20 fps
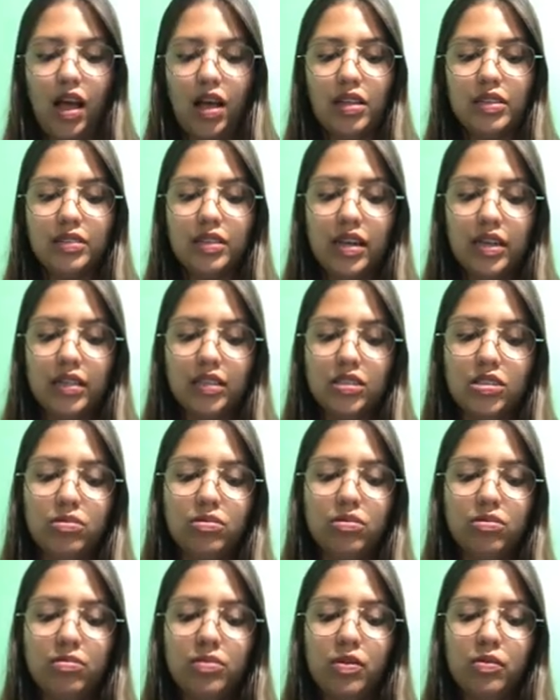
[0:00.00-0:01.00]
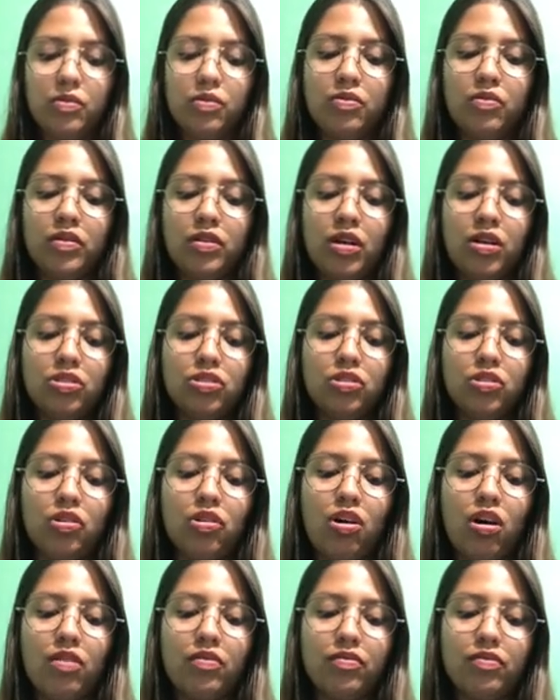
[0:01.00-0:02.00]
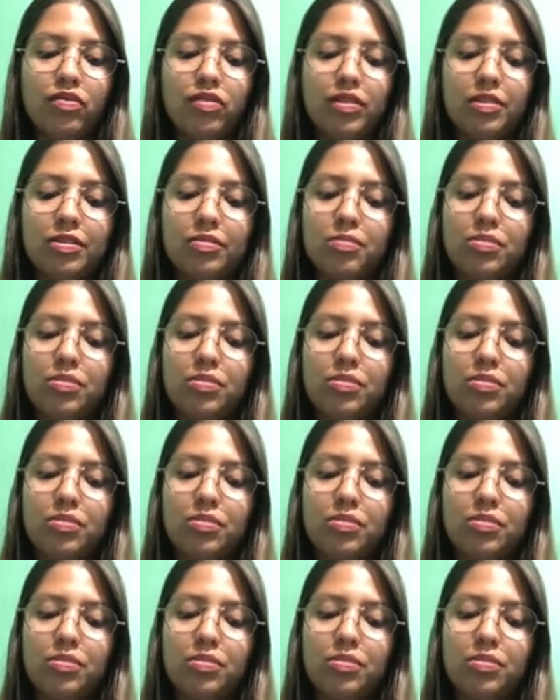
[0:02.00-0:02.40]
Next, we'll be moving on to conflict